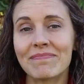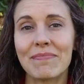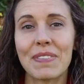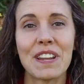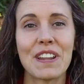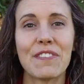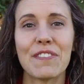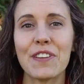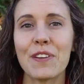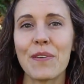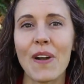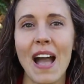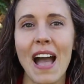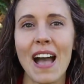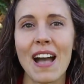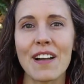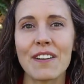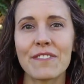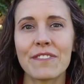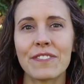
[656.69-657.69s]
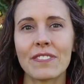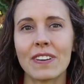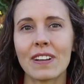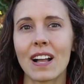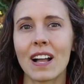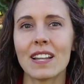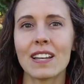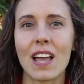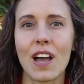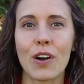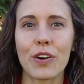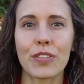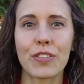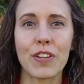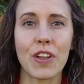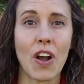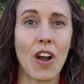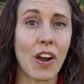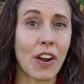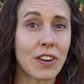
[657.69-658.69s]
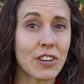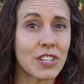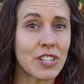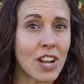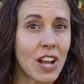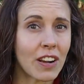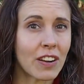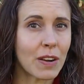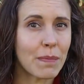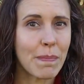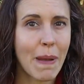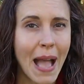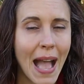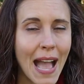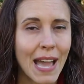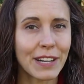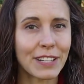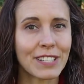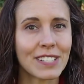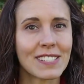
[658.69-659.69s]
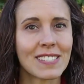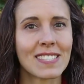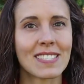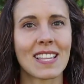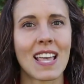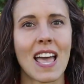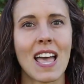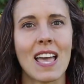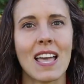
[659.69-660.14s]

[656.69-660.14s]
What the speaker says: but if you have unhealthy heart chakra patterns,